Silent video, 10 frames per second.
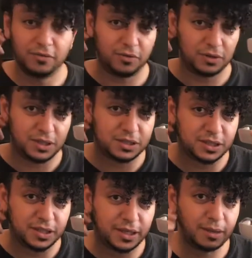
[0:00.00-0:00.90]
for
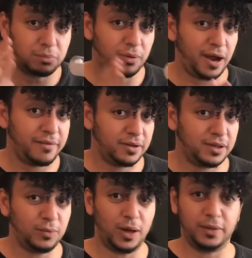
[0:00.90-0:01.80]
listening
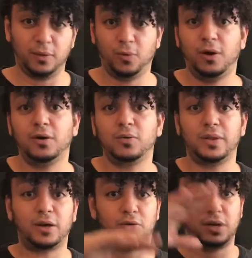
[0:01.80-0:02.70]
privately while they work
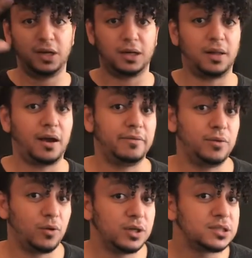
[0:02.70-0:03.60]
without creating a lot of
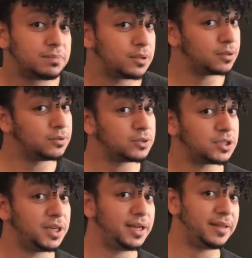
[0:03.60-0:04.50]
noise
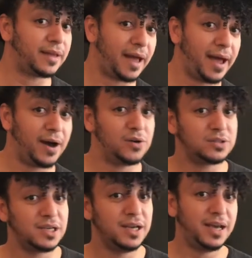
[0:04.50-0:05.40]
pollution in the house,